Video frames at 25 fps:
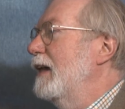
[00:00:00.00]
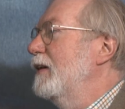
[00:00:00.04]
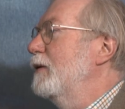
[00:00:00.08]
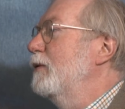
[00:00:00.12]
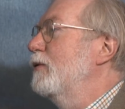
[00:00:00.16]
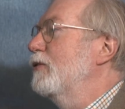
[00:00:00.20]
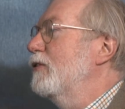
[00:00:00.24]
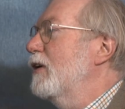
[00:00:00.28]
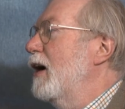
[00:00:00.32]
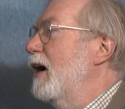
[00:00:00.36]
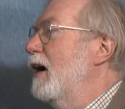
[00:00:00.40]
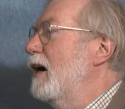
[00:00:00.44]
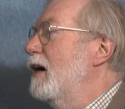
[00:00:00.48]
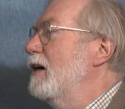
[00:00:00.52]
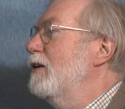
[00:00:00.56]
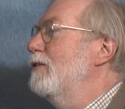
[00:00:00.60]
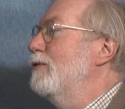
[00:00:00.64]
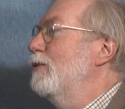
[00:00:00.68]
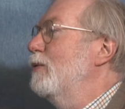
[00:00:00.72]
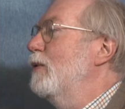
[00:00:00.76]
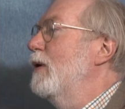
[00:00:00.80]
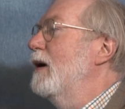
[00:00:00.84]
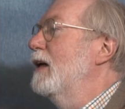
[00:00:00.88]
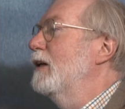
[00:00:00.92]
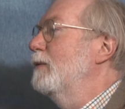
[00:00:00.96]
And there was an
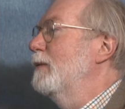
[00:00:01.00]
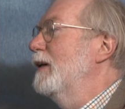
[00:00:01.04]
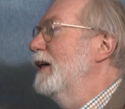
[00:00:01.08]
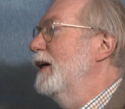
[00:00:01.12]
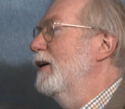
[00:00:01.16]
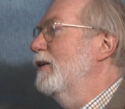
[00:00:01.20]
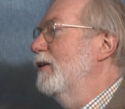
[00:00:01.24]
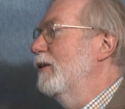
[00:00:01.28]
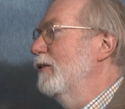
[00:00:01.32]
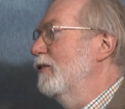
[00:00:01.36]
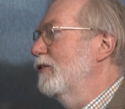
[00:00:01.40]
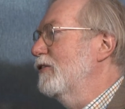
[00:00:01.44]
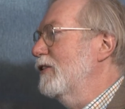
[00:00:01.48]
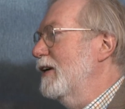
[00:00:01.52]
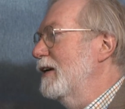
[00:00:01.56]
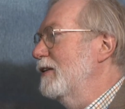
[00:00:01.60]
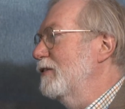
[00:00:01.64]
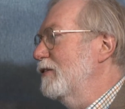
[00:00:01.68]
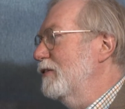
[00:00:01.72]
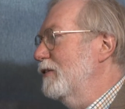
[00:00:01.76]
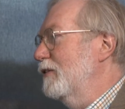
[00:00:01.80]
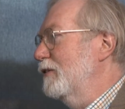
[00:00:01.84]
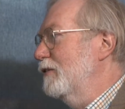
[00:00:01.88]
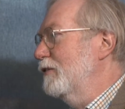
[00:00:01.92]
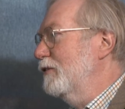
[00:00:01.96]
overwhelming
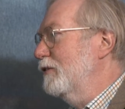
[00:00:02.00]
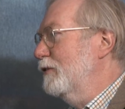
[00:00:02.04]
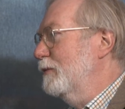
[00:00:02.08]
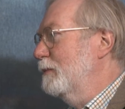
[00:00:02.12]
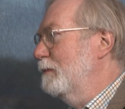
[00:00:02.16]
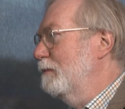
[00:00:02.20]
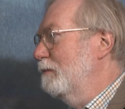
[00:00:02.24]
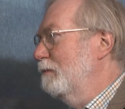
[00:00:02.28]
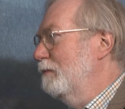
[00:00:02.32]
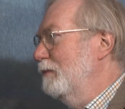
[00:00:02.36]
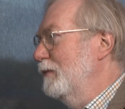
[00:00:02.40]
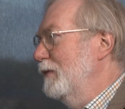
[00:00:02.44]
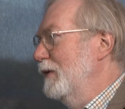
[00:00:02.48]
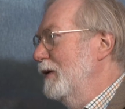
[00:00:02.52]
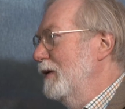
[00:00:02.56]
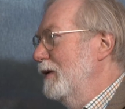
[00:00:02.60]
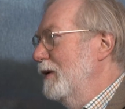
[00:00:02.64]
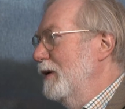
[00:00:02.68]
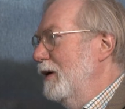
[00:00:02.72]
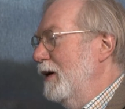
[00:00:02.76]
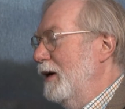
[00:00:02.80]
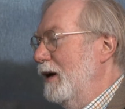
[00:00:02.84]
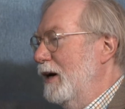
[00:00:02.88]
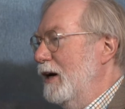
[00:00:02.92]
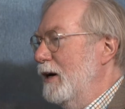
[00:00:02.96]
consensus.
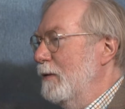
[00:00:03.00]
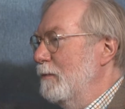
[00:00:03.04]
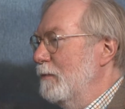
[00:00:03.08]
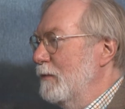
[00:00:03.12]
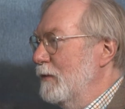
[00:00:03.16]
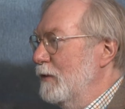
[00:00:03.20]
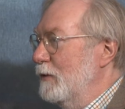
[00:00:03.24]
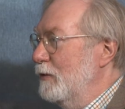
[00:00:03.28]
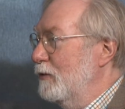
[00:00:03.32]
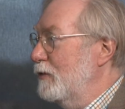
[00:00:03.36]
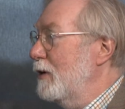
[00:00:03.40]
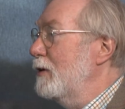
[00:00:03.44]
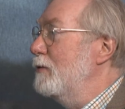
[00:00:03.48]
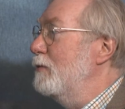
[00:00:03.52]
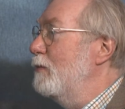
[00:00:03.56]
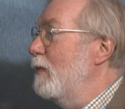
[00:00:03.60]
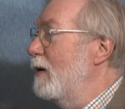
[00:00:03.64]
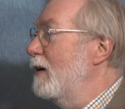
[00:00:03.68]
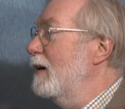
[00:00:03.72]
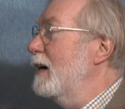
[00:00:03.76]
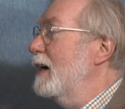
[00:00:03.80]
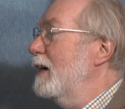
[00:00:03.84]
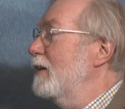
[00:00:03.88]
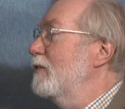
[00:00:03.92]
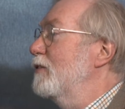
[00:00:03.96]
There's only
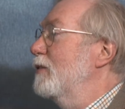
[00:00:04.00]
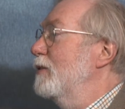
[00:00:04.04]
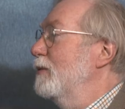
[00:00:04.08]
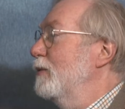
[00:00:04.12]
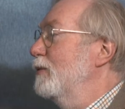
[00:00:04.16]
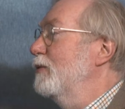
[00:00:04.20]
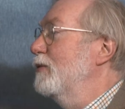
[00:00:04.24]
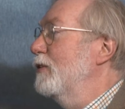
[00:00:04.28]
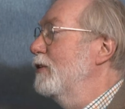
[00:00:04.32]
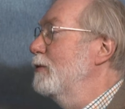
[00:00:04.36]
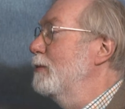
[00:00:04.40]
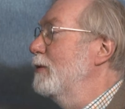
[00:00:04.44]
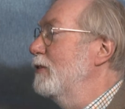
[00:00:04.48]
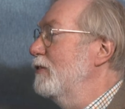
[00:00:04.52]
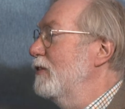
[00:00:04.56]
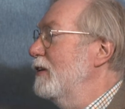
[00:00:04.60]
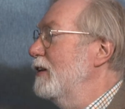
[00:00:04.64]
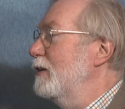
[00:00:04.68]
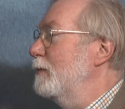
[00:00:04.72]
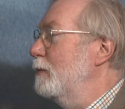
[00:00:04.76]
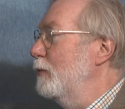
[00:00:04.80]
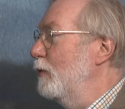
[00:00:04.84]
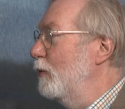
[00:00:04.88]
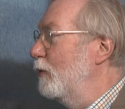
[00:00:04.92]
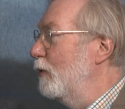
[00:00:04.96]
one country that was going to be
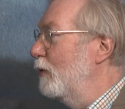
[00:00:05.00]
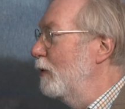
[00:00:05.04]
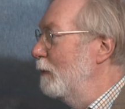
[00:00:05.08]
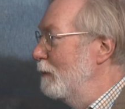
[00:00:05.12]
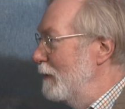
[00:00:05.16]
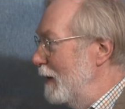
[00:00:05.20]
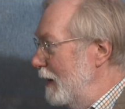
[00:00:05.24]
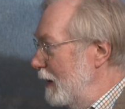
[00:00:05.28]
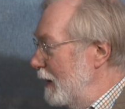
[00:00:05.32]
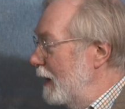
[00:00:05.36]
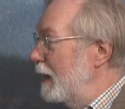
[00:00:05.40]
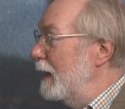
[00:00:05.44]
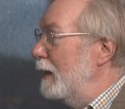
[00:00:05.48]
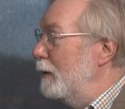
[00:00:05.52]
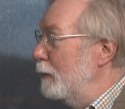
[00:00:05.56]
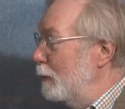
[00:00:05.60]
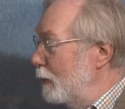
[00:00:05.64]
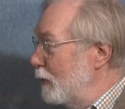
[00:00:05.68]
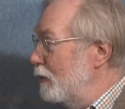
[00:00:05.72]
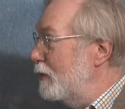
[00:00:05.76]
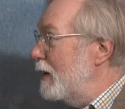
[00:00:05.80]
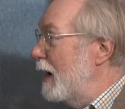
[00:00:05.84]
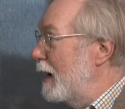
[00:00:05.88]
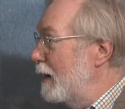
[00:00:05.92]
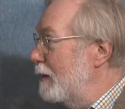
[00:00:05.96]
Singapore. It
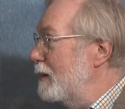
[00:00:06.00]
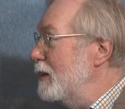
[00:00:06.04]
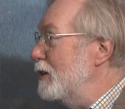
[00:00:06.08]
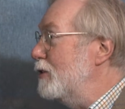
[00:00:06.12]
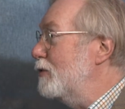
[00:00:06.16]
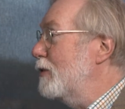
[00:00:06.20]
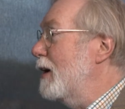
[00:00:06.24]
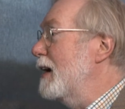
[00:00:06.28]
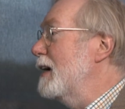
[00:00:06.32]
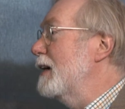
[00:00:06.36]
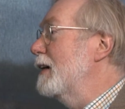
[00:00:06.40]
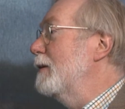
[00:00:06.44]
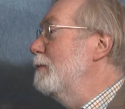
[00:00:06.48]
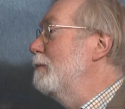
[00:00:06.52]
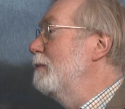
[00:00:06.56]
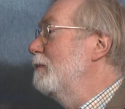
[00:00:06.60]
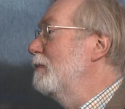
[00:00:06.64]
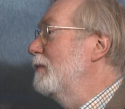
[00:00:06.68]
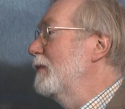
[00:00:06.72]
was Eritrea.